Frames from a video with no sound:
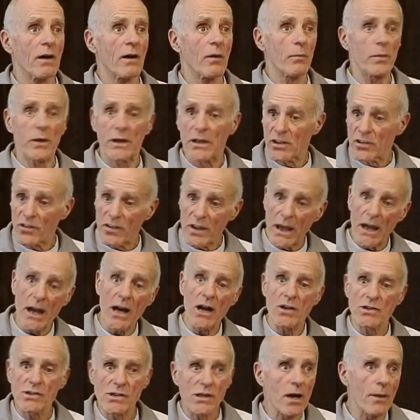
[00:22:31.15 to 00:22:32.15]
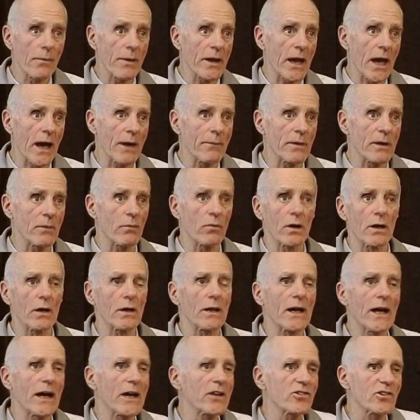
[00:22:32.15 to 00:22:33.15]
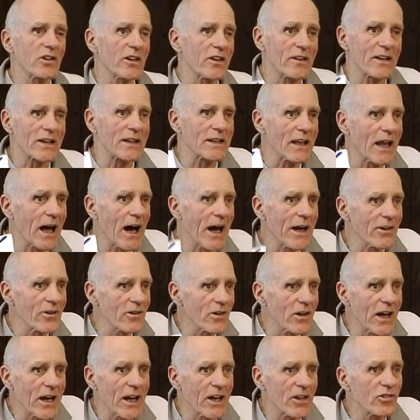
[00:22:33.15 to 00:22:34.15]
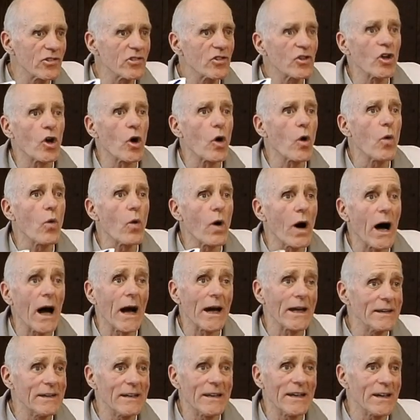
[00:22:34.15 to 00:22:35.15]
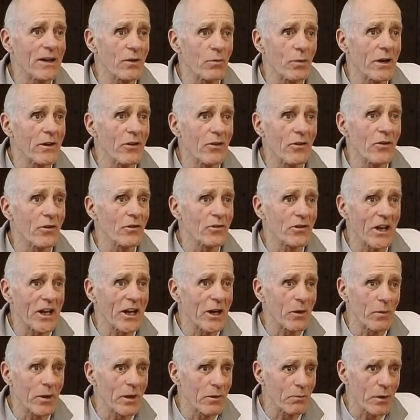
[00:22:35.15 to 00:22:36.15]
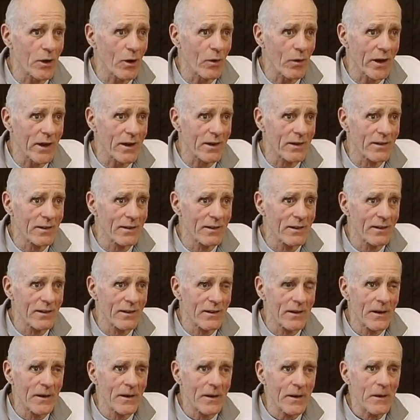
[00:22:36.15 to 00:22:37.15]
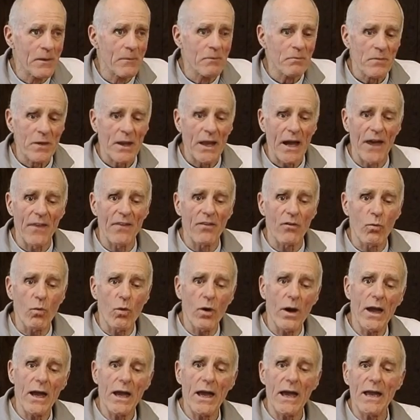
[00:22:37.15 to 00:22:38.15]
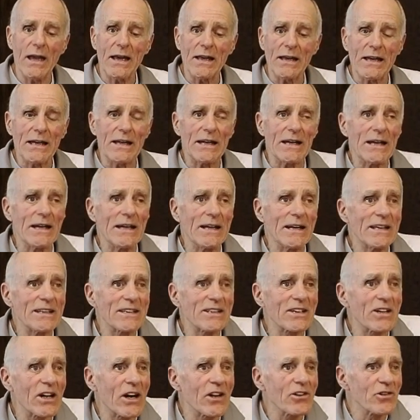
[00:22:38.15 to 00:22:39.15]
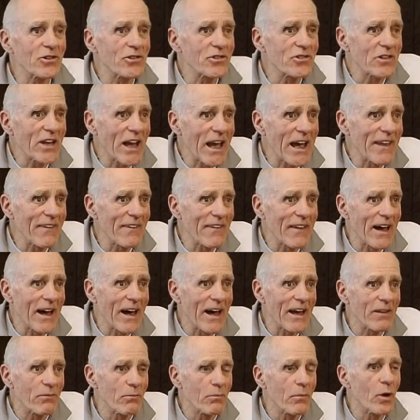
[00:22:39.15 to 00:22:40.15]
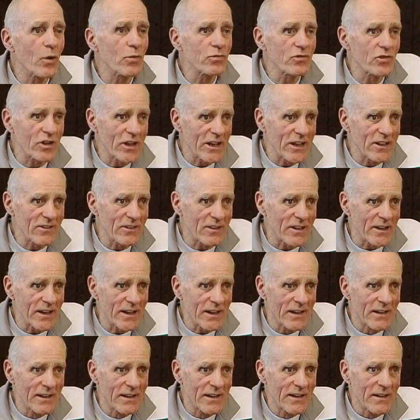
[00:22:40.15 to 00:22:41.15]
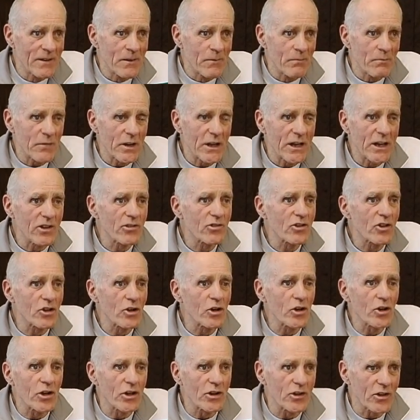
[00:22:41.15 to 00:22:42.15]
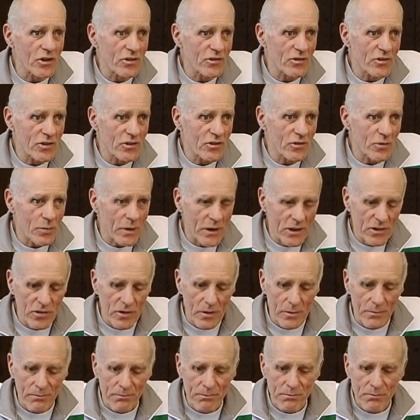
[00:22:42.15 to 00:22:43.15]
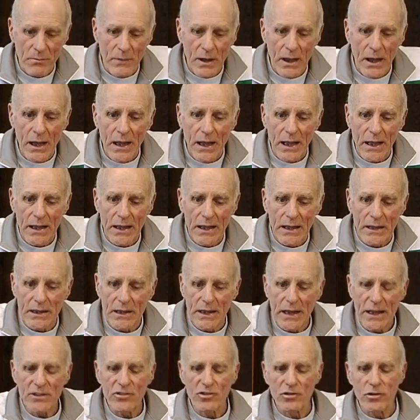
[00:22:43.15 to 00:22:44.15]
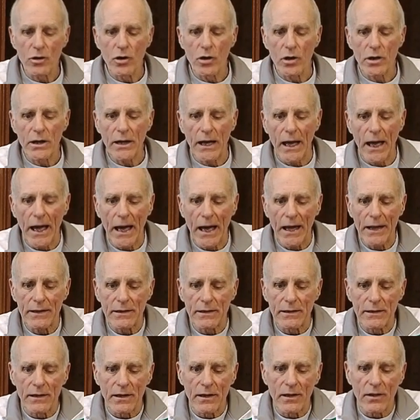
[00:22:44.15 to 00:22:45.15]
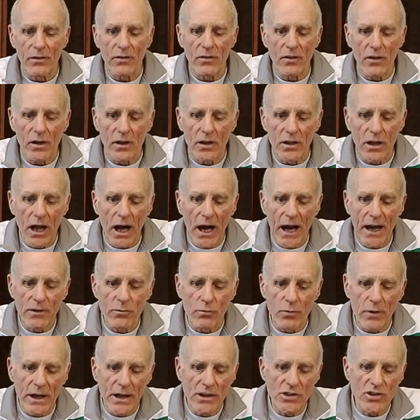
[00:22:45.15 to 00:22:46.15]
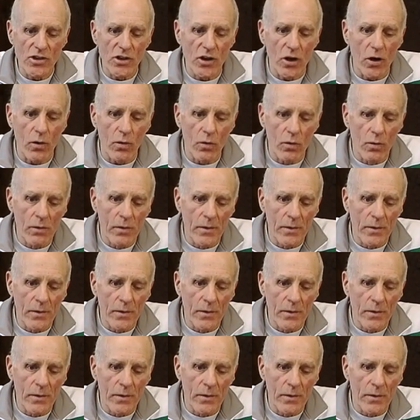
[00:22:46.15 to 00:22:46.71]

because the air is coming at me. Well, actually, the glider has no idea whether there's any wind blowing. And the way to understand that most easily is to look at this situation. Let's look at the glide ratio